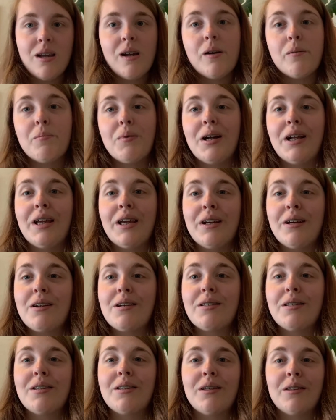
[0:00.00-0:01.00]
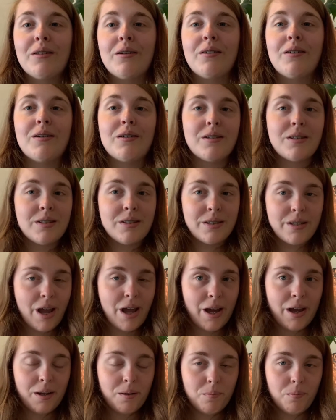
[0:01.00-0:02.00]
But here's another
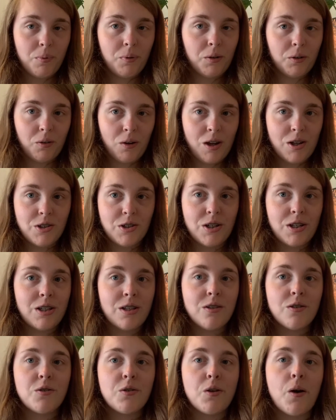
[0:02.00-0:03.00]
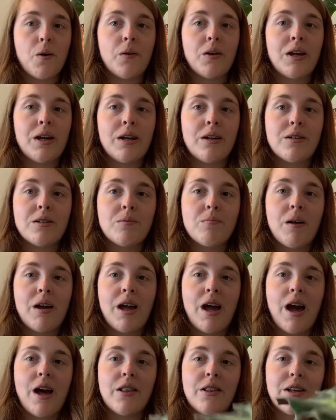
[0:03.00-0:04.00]
sad progression. So here's my
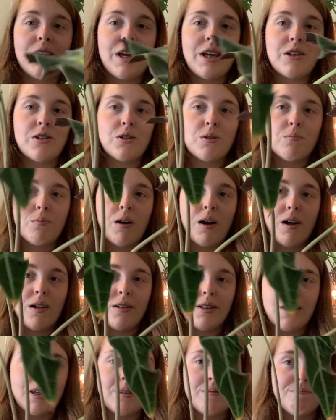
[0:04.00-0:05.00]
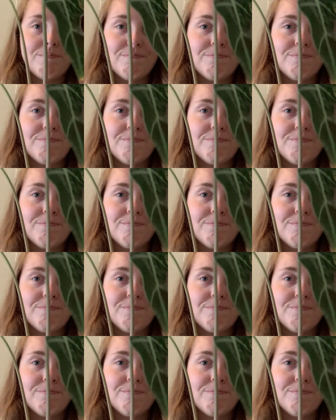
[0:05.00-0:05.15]
Alocasia Poly.